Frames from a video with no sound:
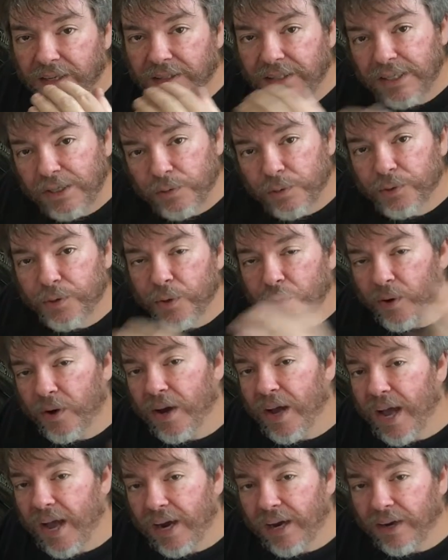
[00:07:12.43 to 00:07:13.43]
equal to or
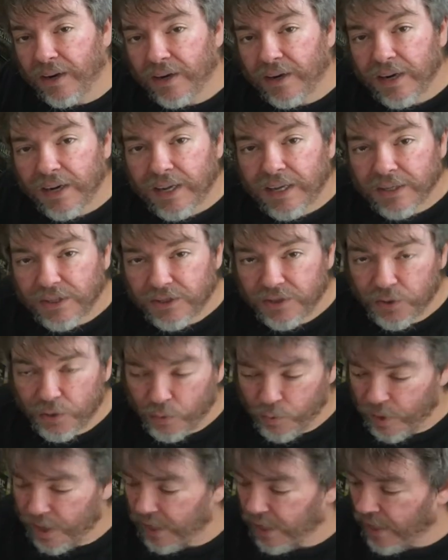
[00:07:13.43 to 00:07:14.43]
higher to
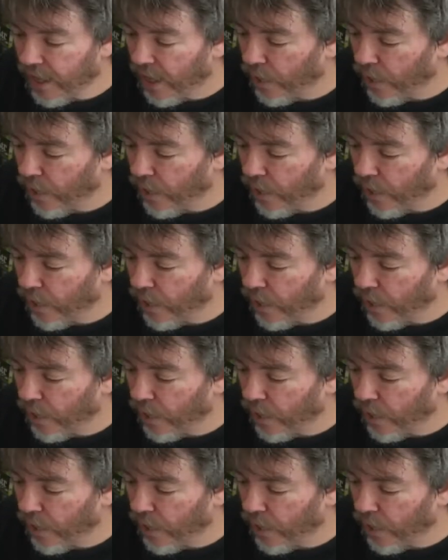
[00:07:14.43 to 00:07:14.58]
win.